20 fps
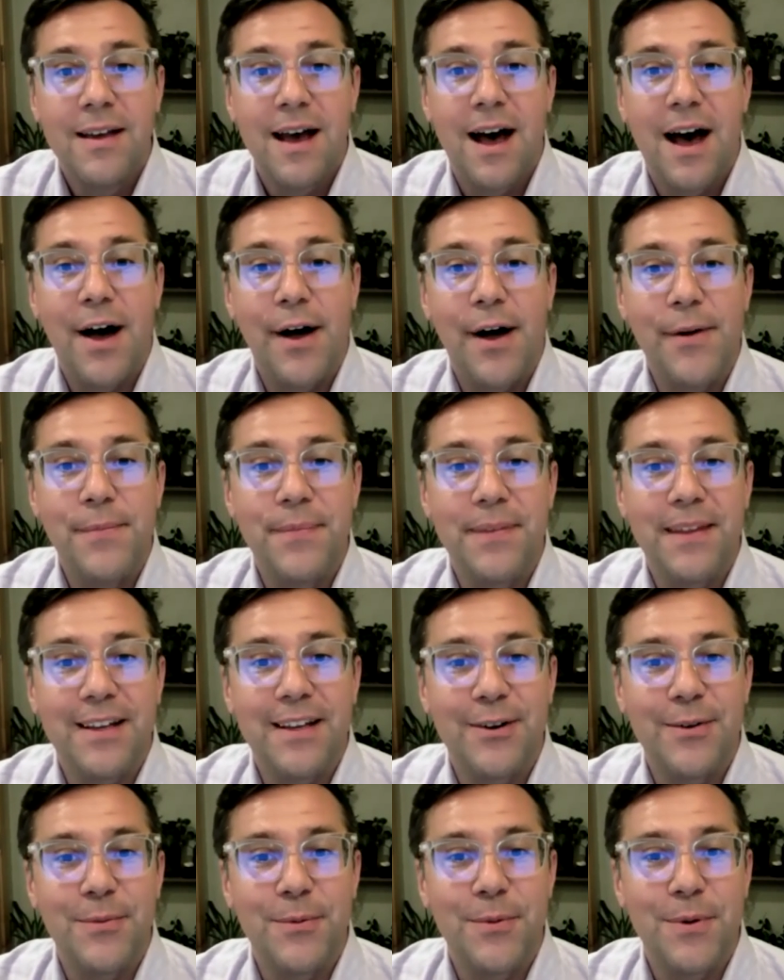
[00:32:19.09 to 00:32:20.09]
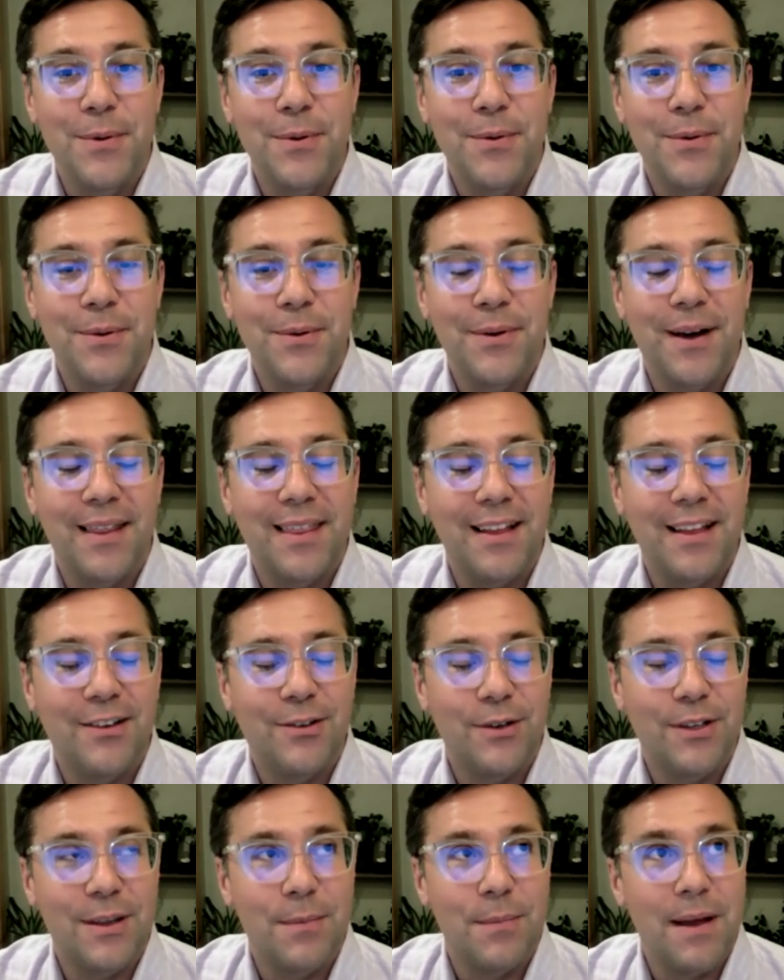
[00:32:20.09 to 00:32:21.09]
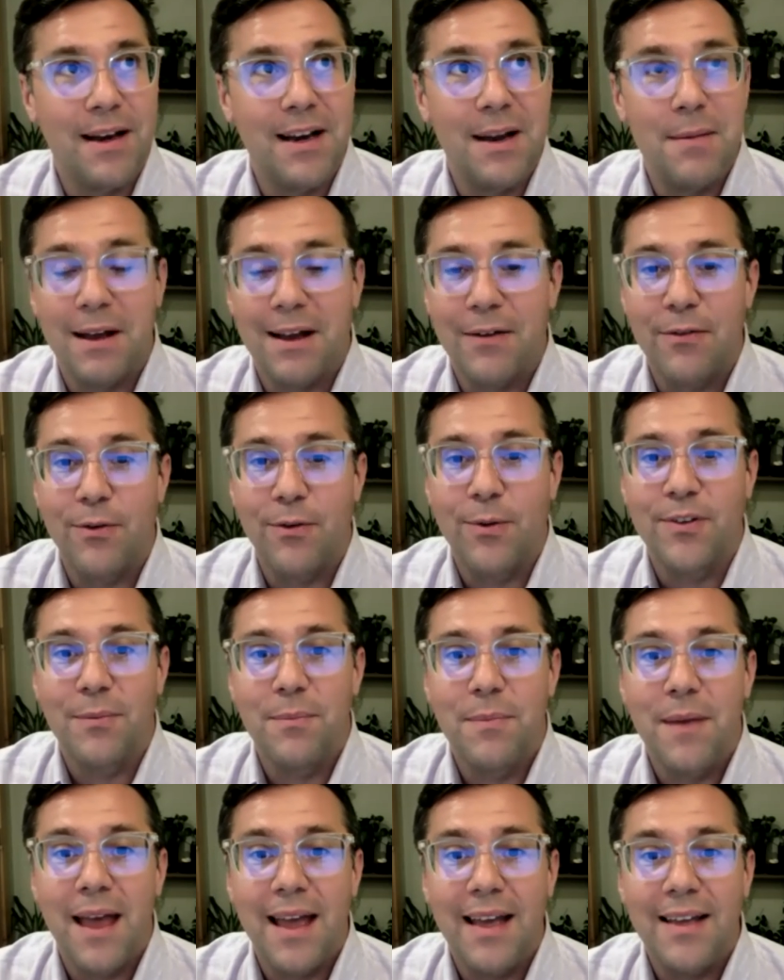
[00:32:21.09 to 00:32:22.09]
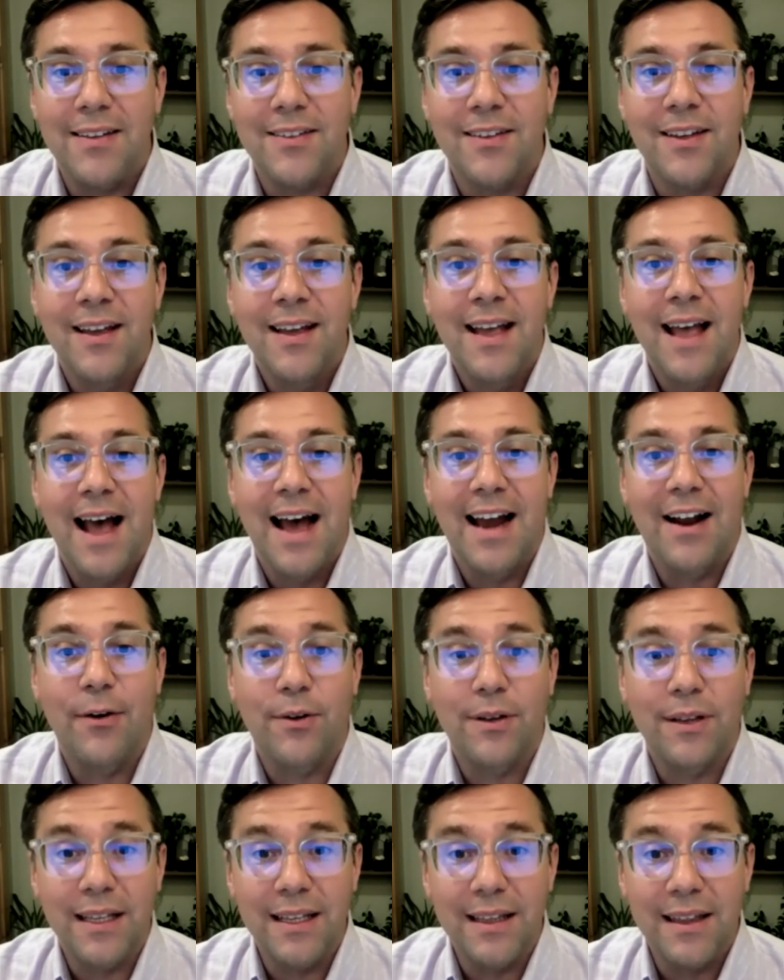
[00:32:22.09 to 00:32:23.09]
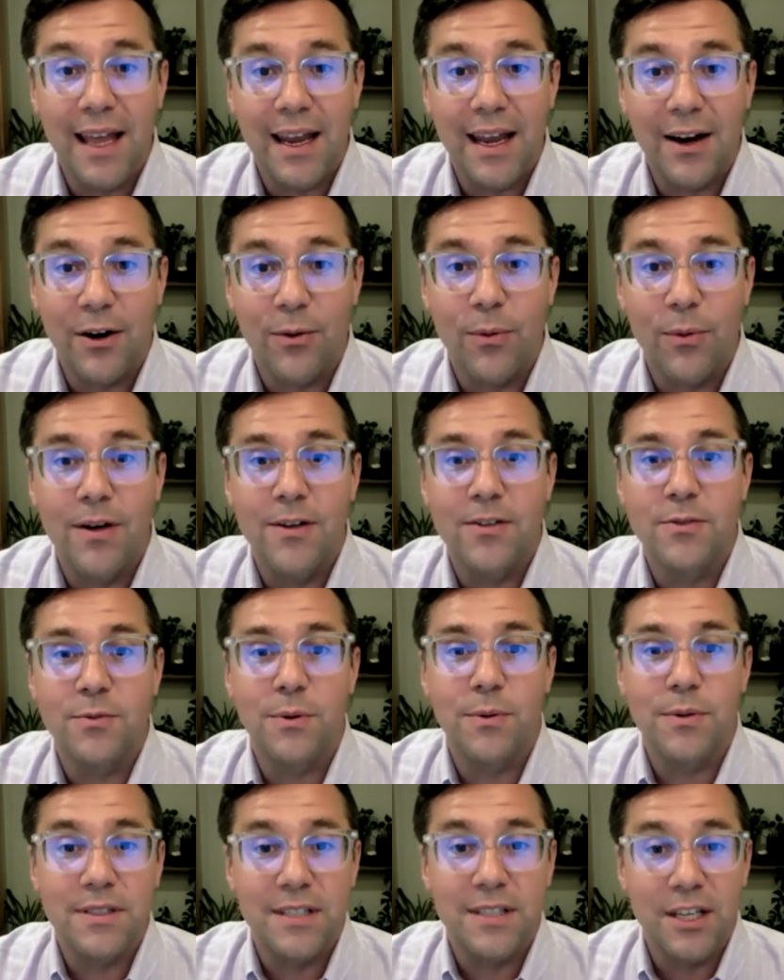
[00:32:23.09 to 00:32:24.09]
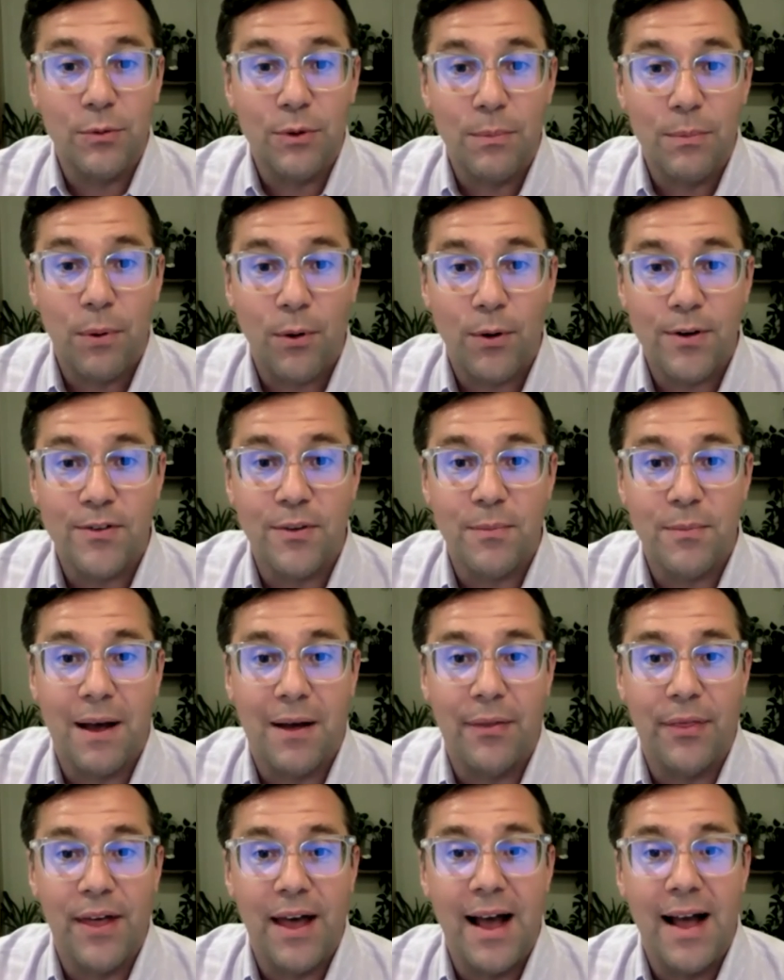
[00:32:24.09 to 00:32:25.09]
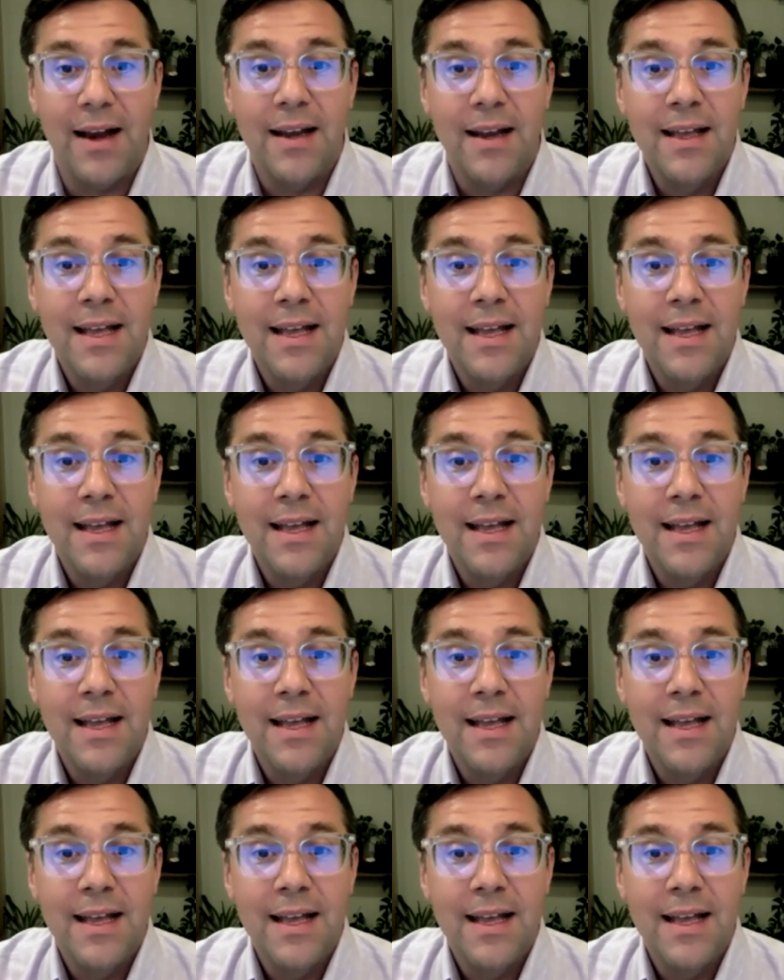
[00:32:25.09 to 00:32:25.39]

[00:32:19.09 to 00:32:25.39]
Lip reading: I think during the pandemic, everyone was amazed at how clean the air was. We were seeing reports about that.